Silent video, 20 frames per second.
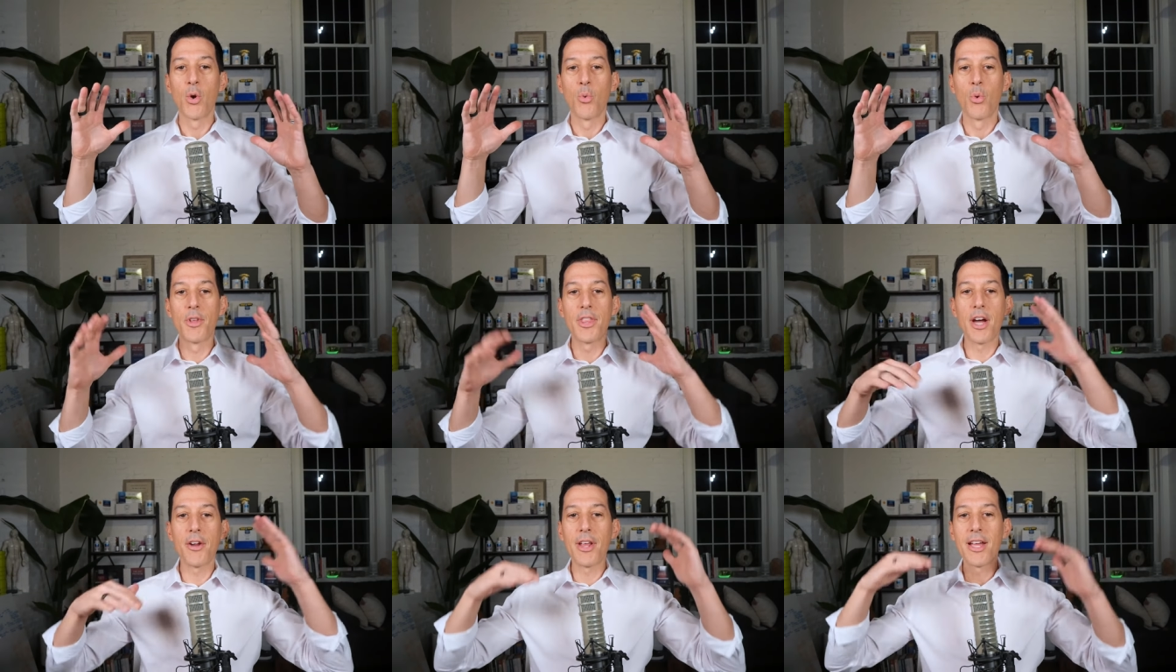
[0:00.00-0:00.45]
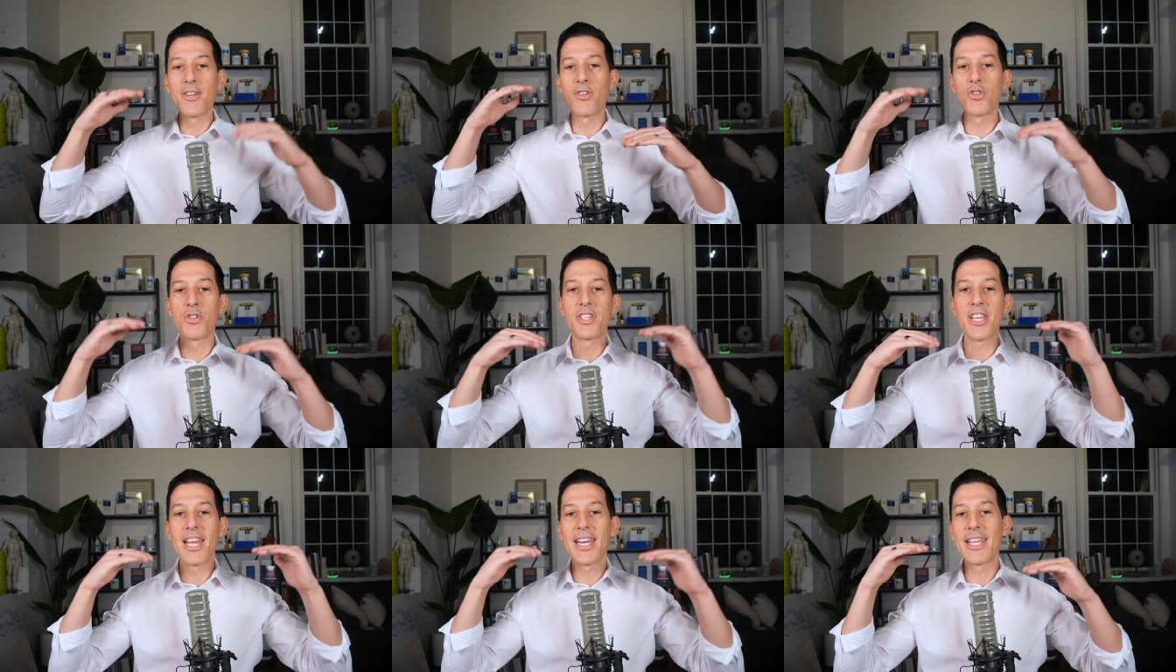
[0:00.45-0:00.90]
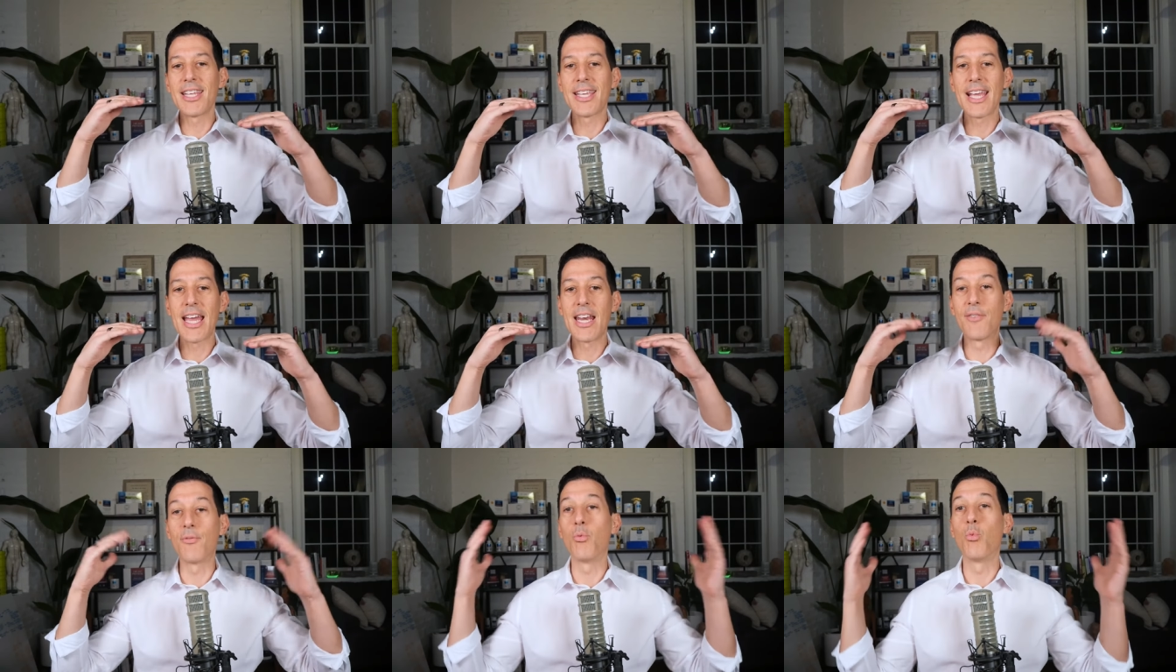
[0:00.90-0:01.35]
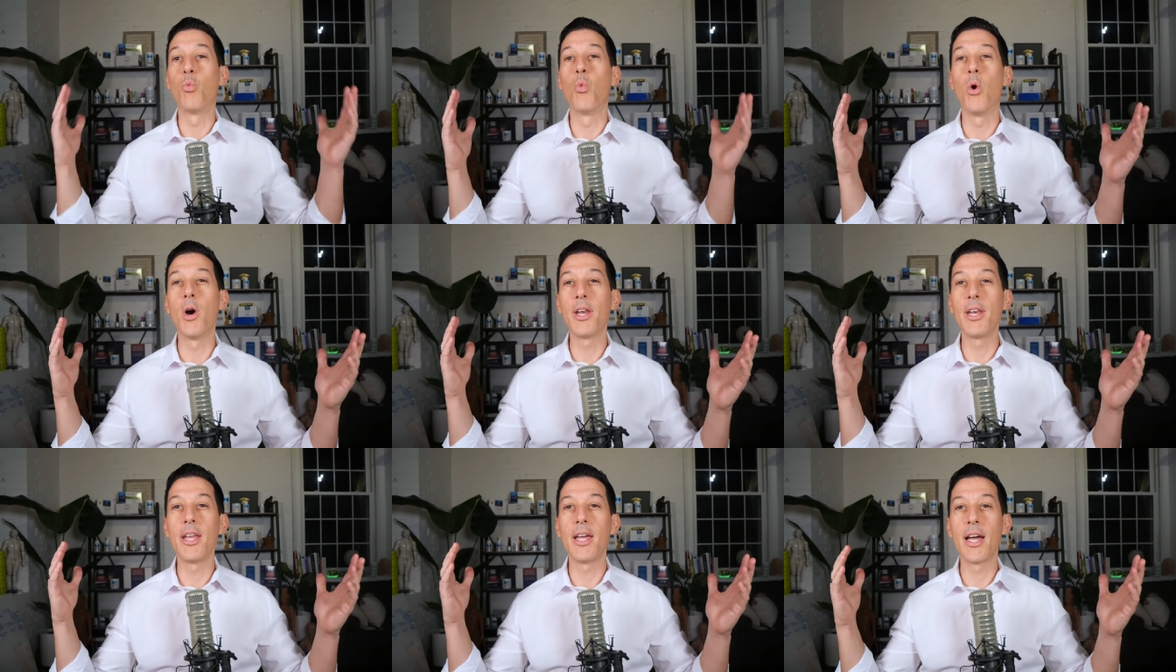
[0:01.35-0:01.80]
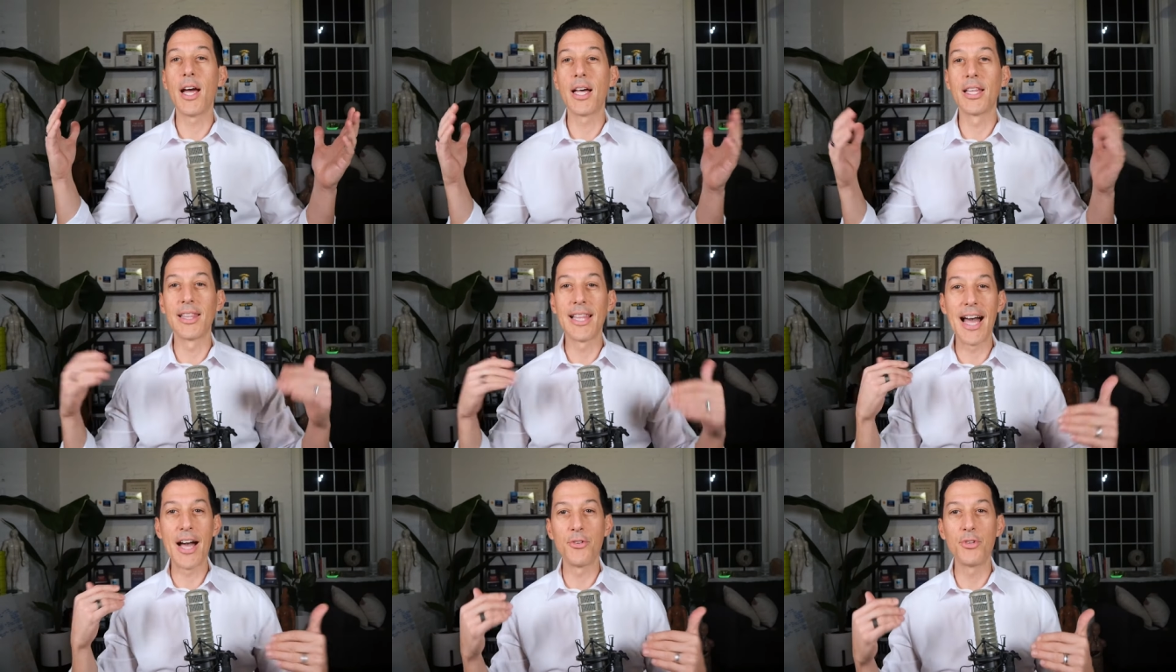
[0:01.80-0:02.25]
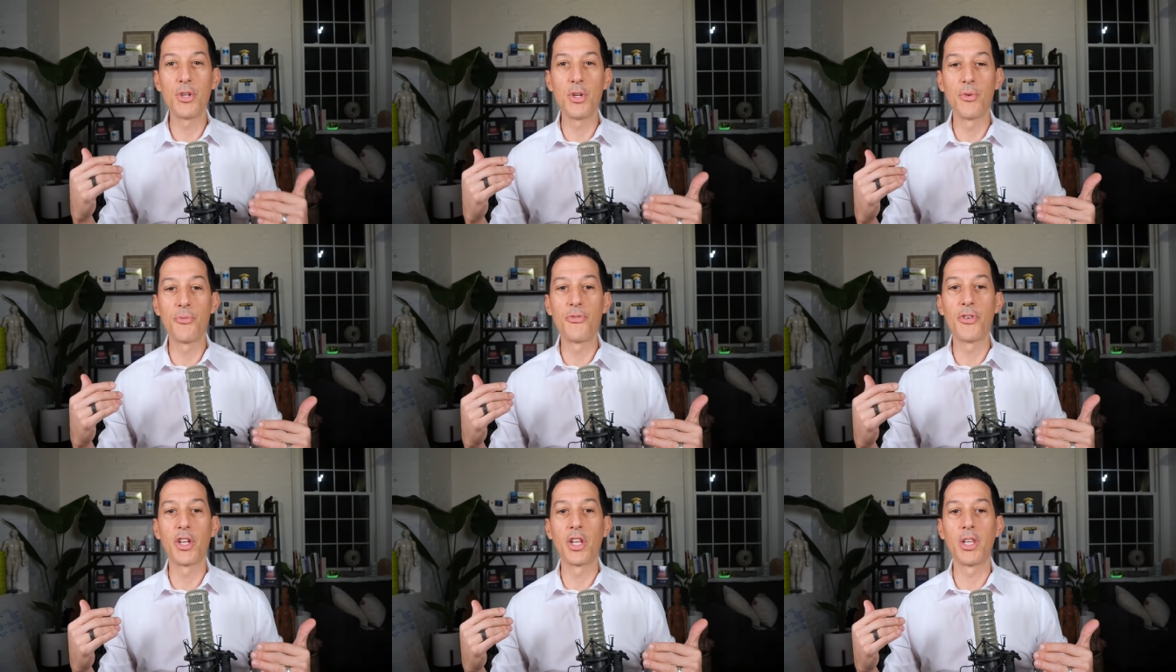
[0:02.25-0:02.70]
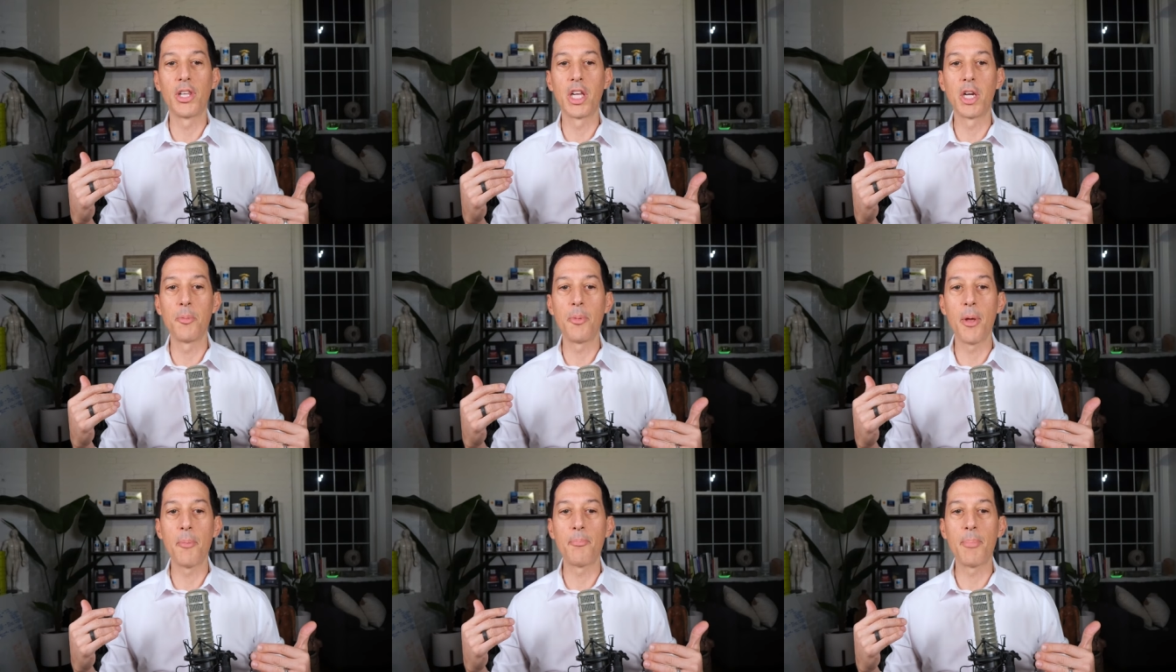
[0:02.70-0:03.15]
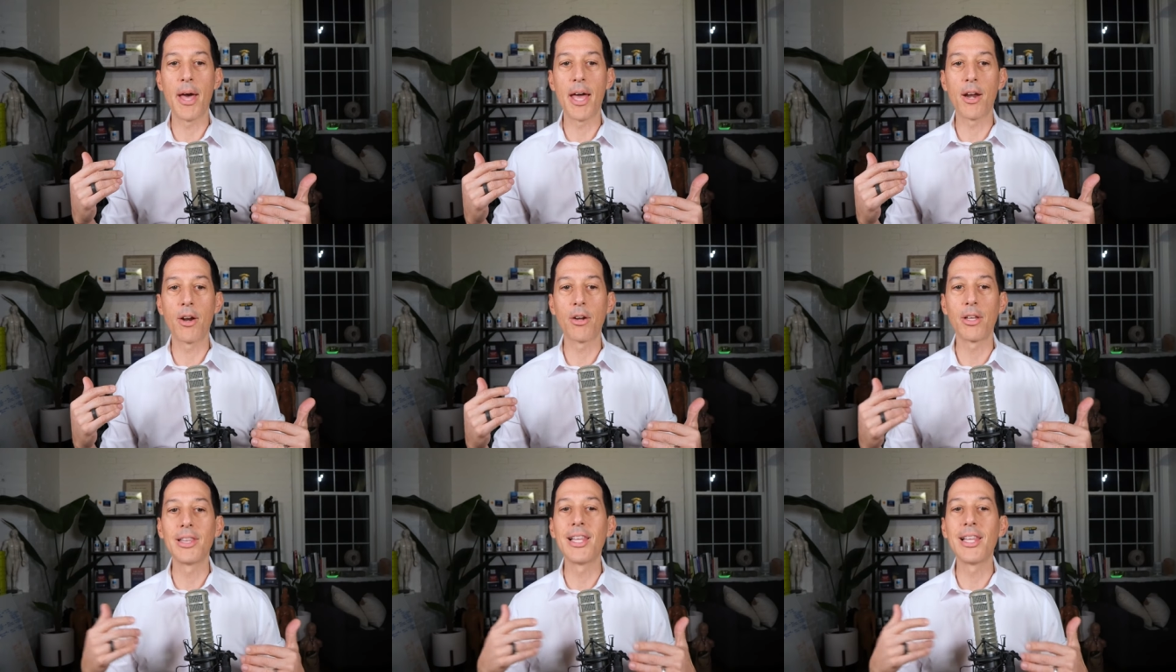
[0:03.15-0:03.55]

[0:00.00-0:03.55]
without understanding kind of what allowed you to feel a little bit better,